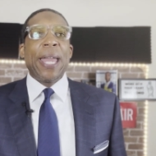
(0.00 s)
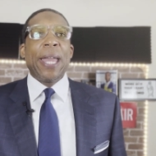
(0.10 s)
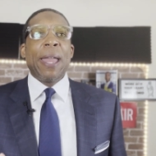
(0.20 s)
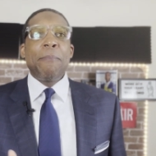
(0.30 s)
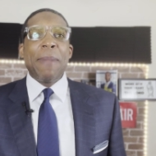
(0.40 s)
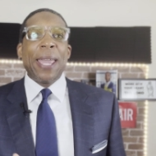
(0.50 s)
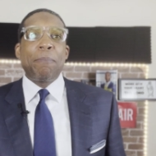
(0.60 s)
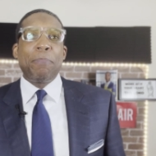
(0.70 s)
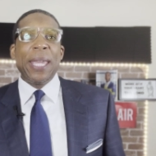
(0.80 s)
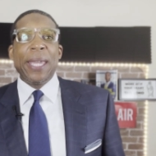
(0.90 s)
it may
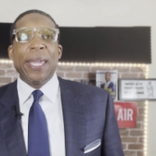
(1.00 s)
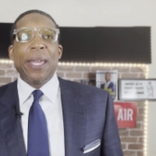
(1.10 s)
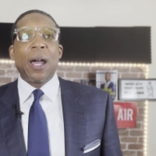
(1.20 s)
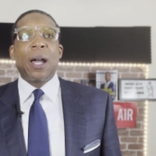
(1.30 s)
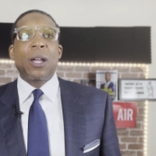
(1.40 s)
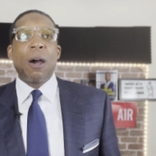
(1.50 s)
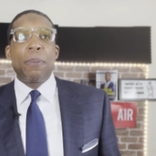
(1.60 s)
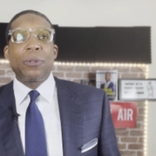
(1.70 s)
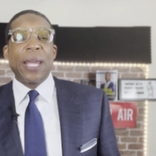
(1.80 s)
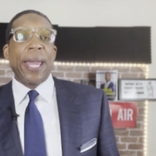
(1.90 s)
be a
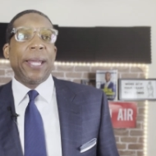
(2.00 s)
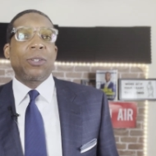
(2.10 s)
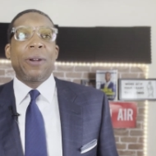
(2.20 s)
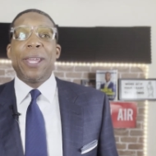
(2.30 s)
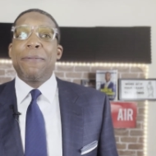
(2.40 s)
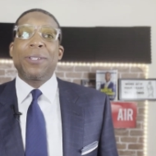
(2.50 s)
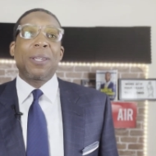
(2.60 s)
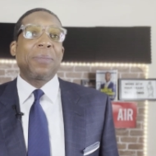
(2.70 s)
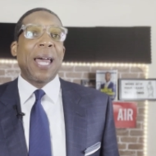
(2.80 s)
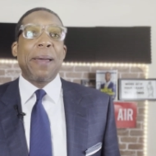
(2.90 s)
couple days or even
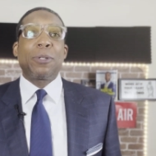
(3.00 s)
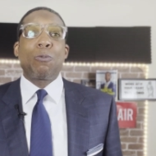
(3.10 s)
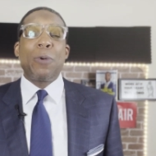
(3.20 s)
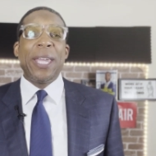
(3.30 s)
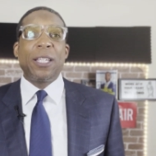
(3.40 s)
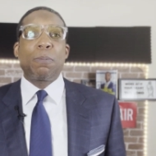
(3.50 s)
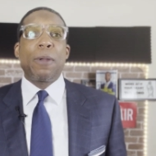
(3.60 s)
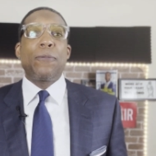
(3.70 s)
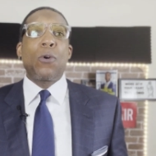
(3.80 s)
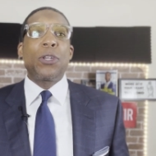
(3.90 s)
sometimes weeks
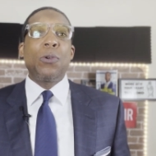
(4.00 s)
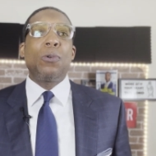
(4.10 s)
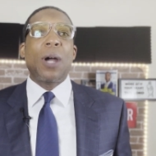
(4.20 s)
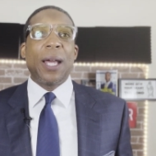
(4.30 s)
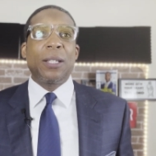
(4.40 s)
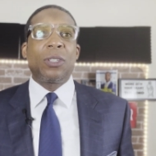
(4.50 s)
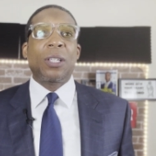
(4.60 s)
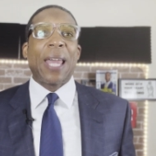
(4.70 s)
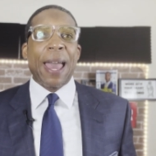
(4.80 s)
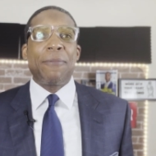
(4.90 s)
before you
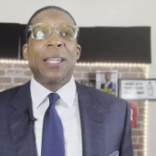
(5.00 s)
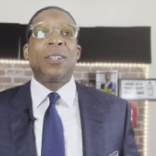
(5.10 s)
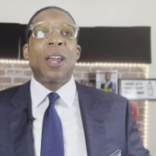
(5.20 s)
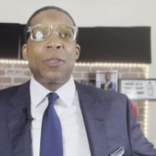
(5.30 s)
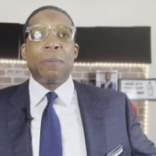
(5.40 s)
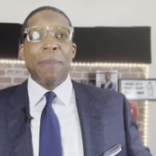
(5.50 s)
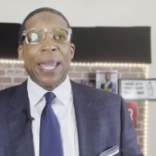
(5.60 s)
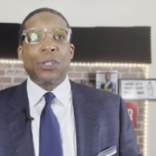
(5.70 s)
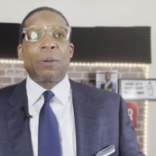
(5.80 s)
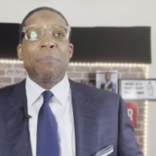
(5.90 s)
have another
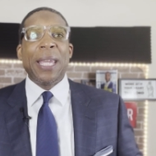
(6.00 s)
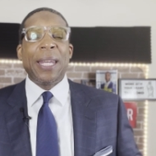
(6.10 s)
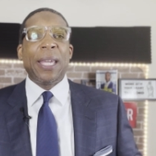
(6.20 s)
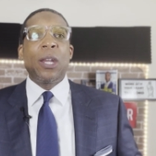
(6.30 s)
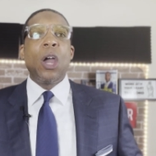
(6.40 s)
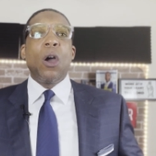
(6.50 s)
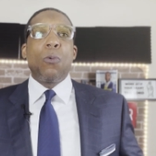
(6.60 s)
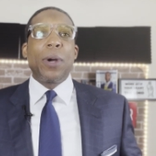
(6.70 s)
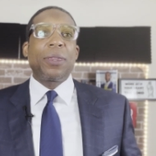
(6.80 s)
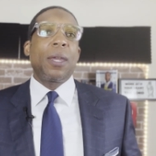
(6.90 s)
major meeting
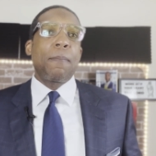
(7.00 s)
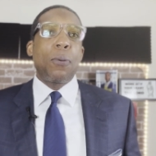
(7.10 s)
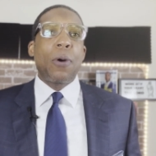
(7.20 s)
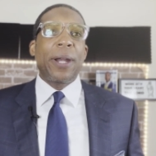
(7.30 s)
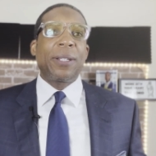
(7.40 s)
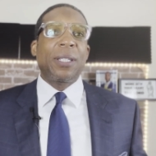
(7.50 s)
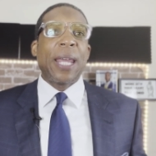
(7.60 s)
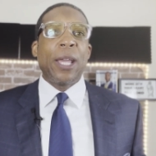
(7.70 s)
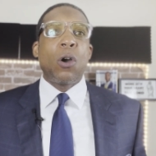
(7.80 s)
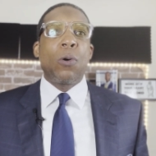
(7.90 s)
with the important
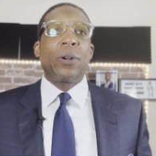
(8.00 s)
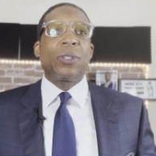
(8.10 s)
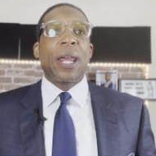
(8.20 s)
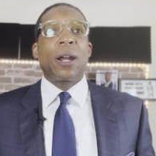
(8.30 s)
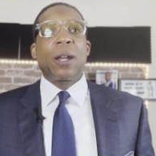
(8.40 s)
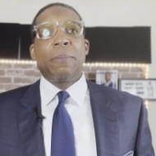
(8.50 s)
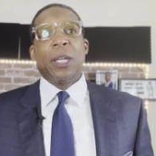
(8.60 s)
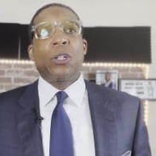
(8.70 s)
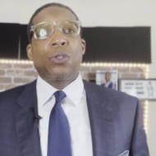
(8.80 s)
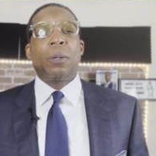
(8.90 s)
stakeholders that are going to be
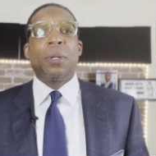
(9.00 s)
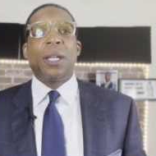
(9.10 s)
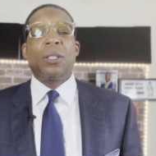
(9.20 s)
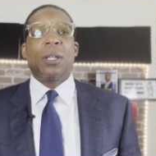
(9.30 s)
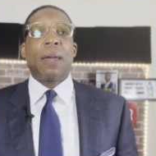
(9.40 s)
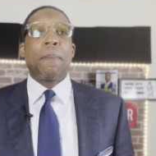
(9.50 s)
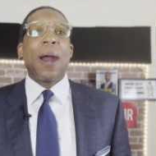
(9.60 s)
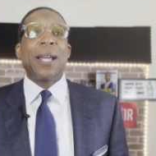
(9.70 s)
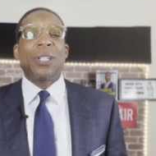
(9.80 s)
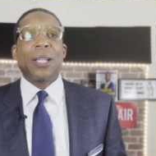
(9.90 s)
contributing to that
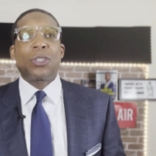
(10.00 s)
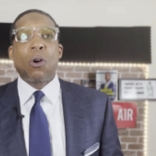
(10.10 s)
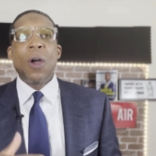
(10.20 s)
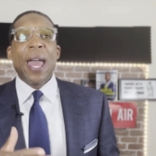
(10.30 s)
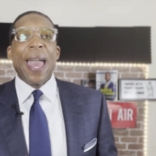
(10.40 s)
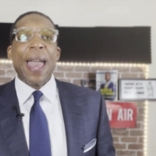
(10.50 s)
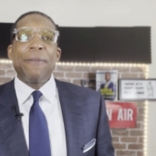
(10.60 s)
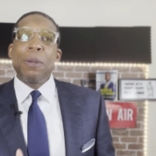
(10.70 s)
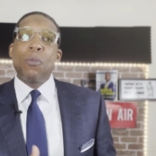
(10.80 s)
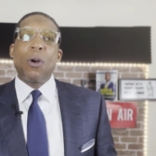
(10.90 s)
project. So
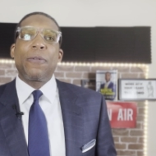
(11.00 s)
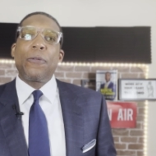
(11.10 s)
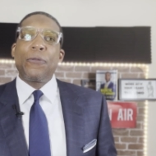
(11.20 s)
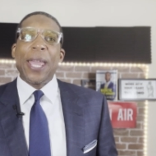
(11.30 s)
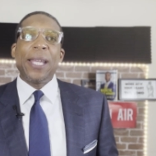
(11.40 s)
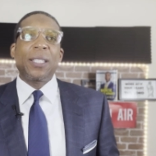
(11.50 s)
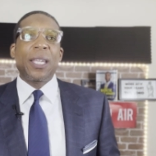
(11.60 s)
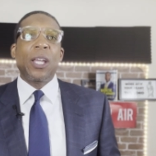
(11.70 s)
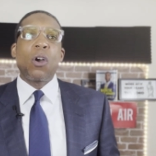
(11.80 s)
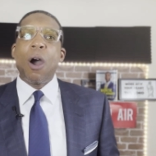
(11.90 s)
having more of a phase
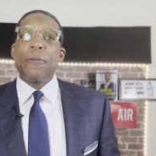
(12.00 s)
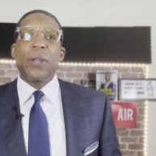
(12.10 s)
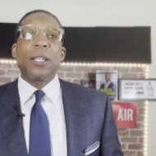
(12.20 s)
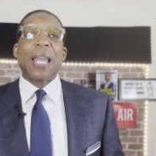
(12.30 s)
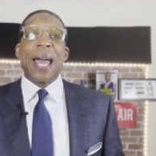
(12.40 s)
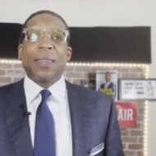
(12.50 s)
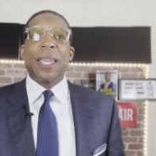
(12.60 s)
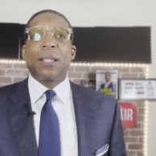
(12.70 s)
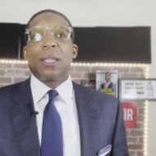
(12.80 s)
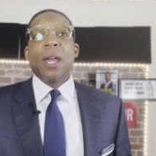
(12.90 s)
kickoff is, I think,